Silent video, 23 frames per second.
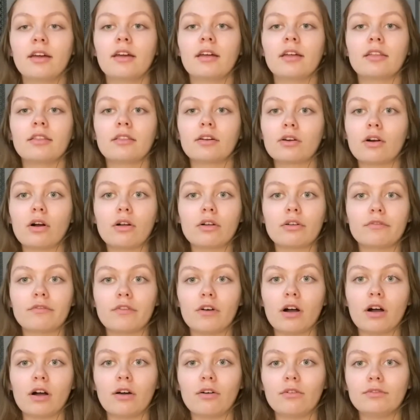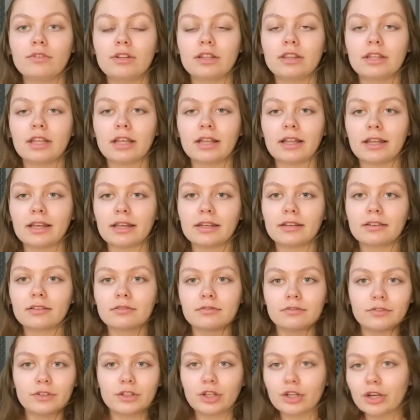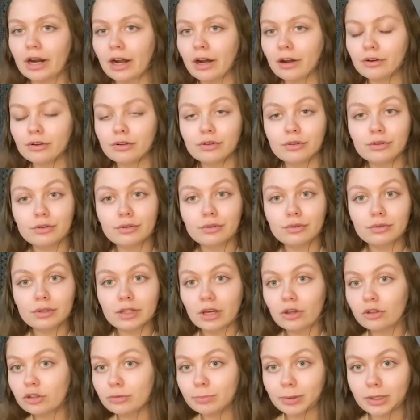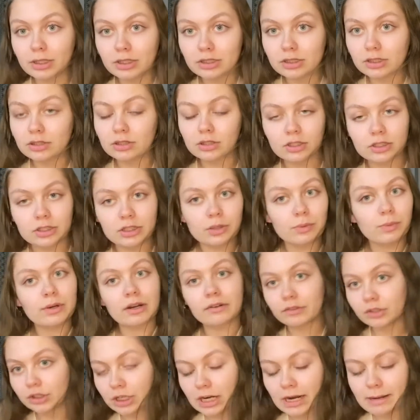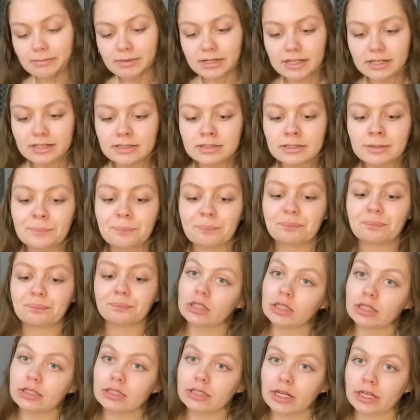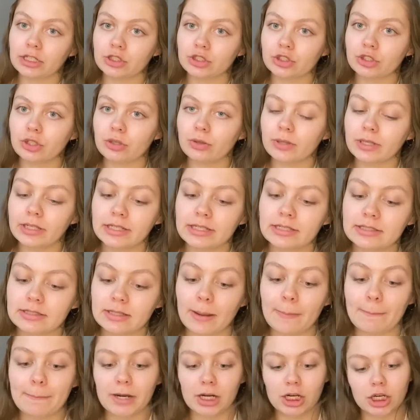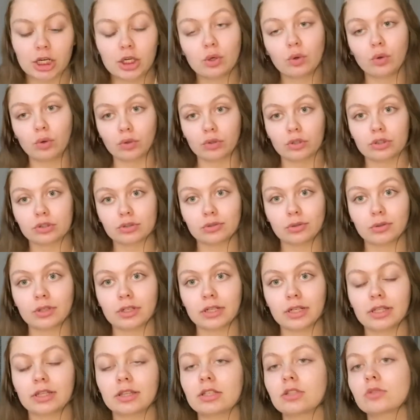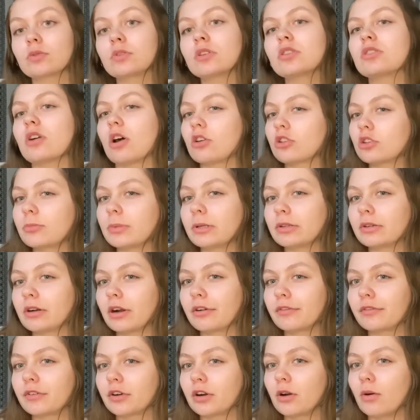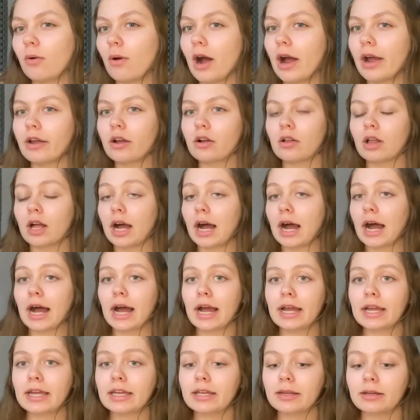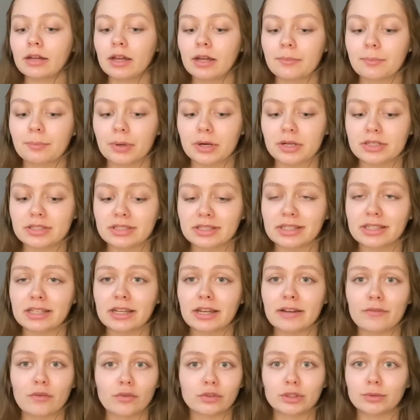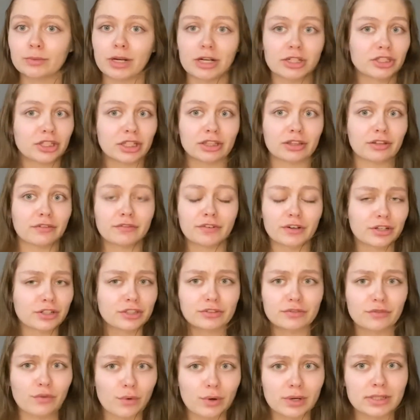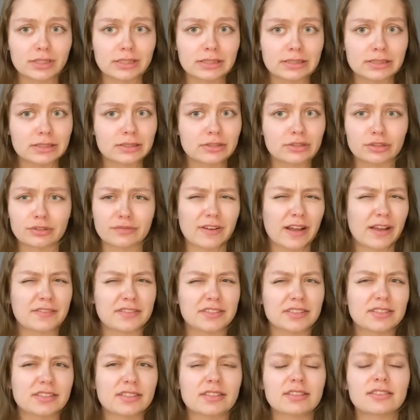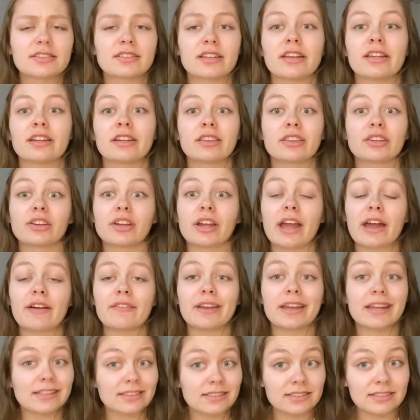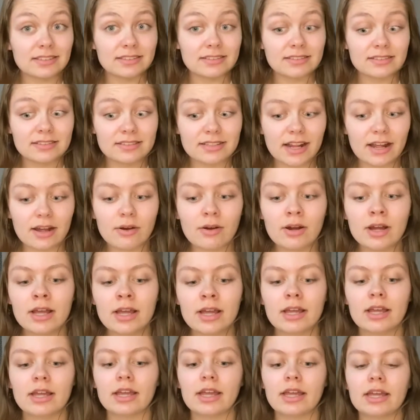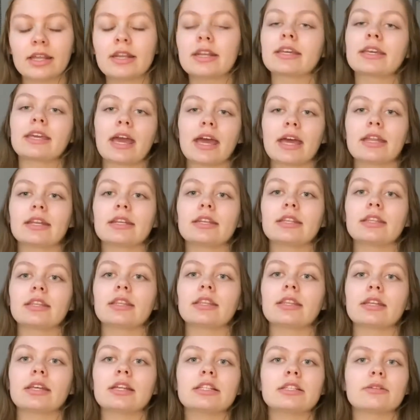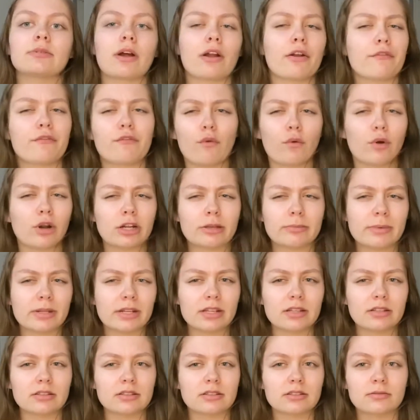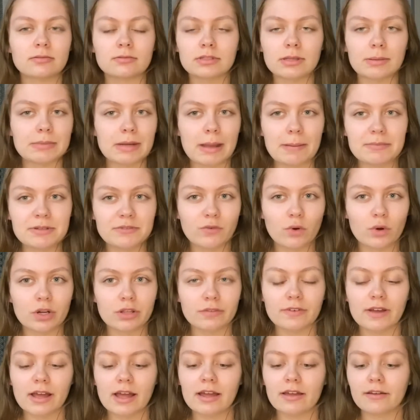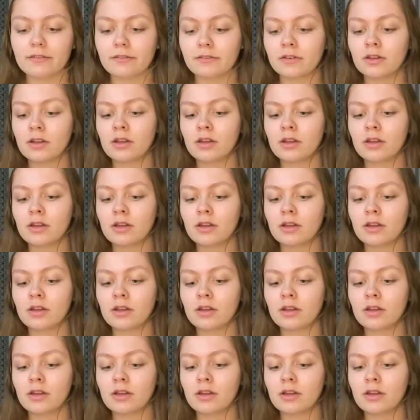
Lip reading: They're all involved, and they like figure out who killed the person or did whatever crime it is. The next show is American Horror Story. This one has also been around for a while. I personally have only watched like the first 4 seasons or 5 seasons, and they have 8 seasons now. And again, it's around 40 minutes, sometimes 45.